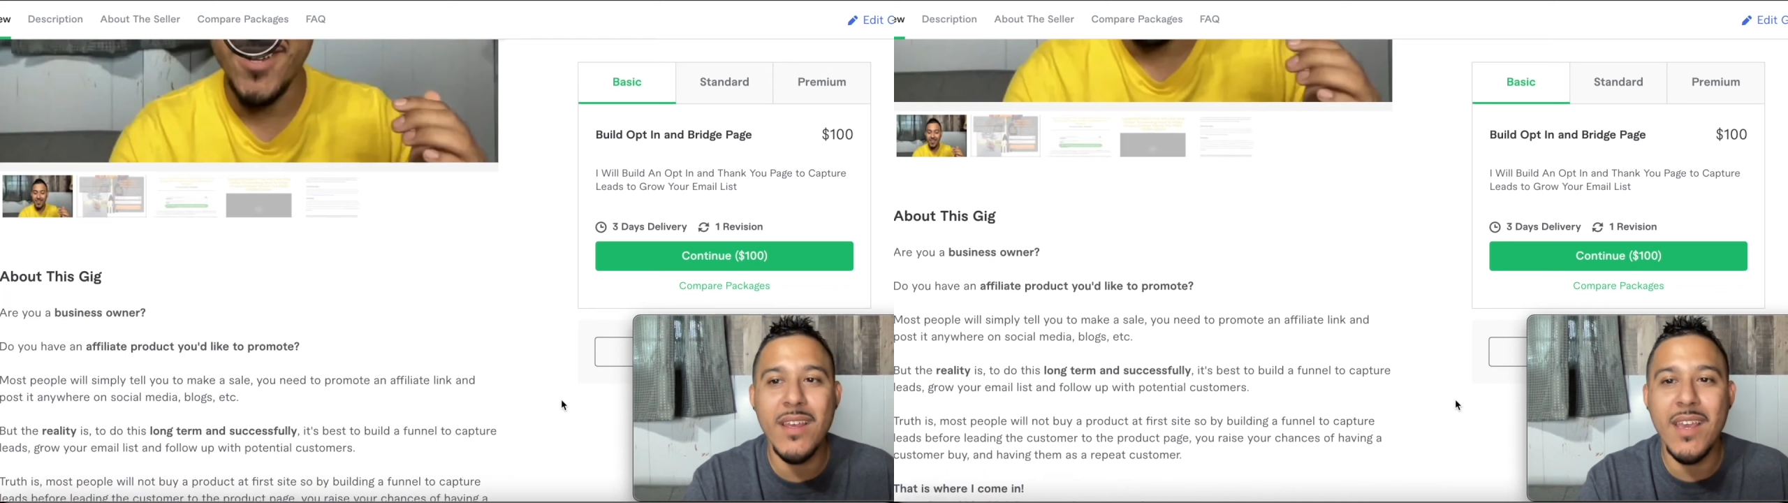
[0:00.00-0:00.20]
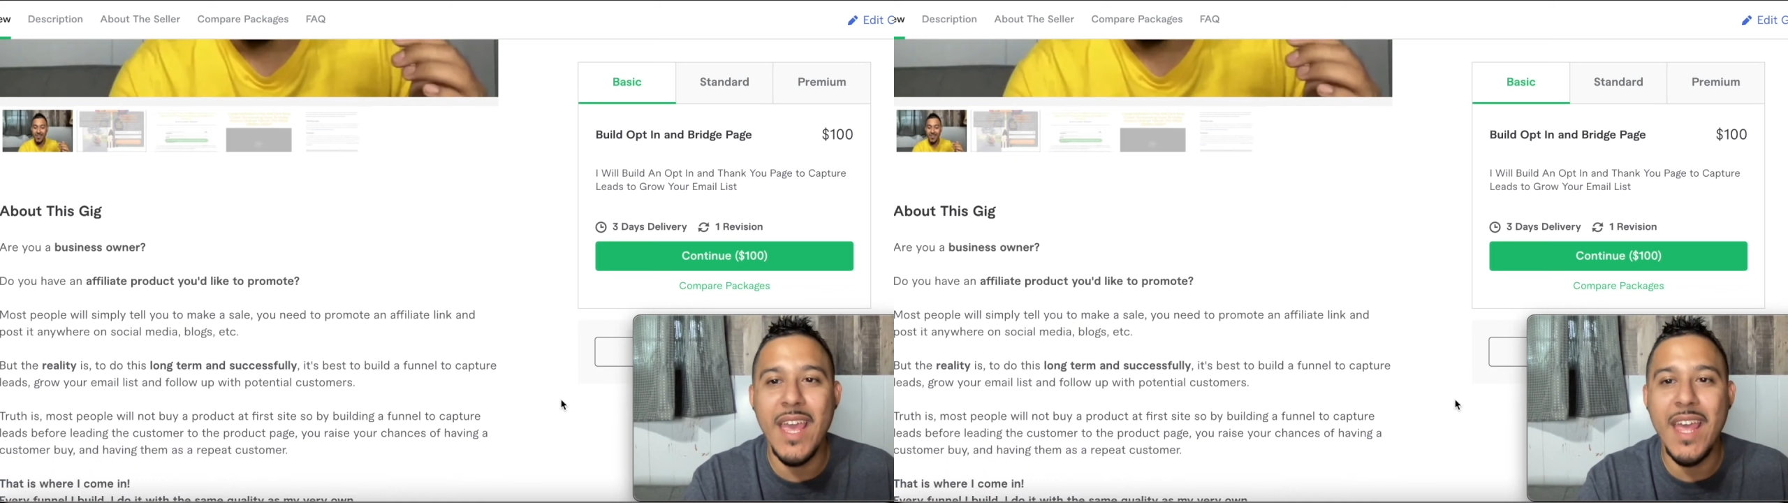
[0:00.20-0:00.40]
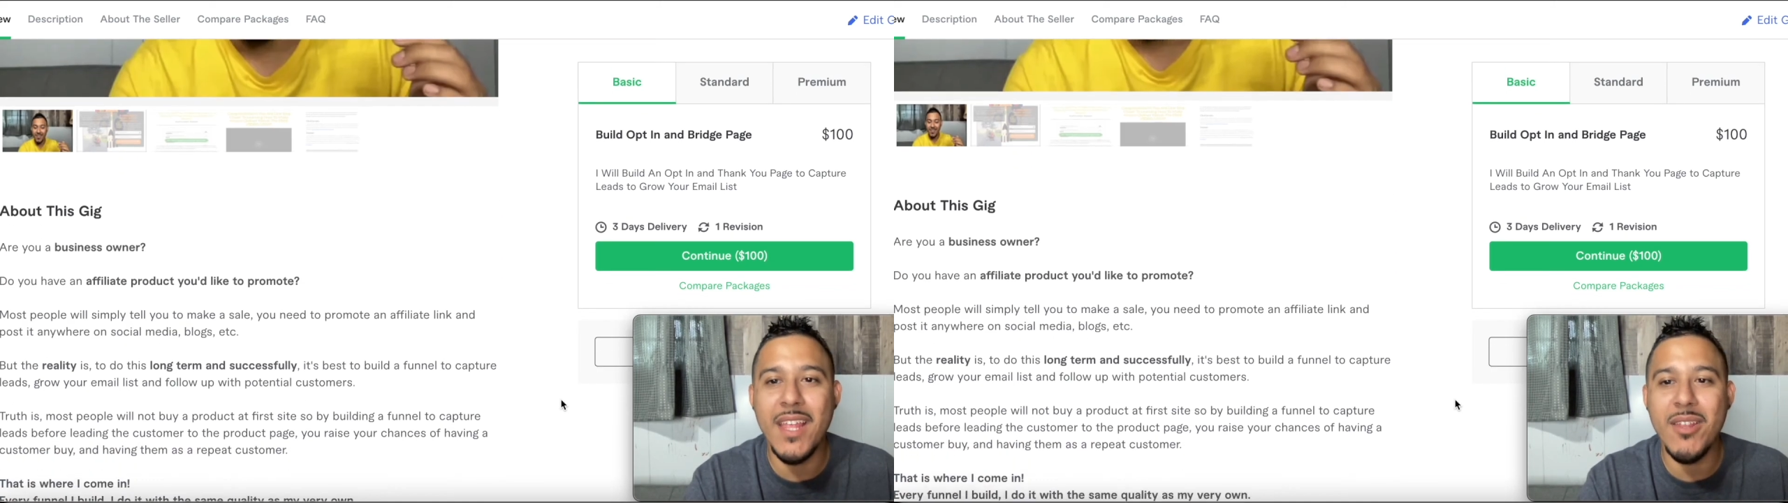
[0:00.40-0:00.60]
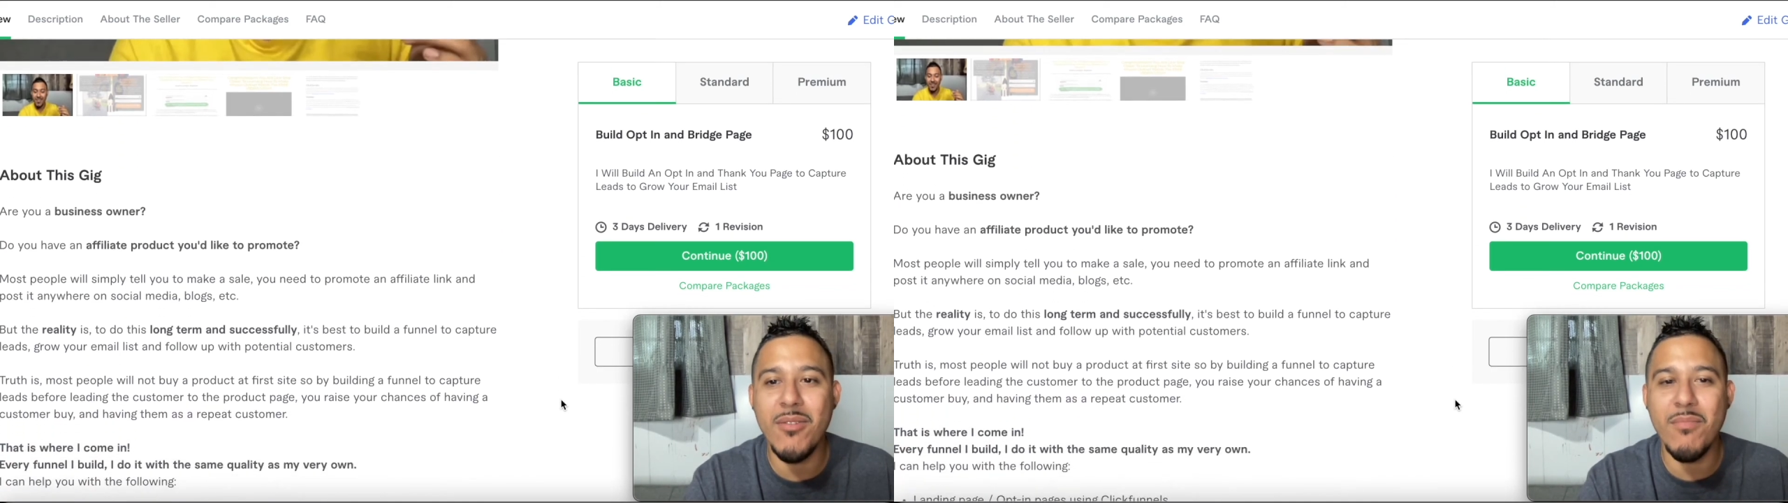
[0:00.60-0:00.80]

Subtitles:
And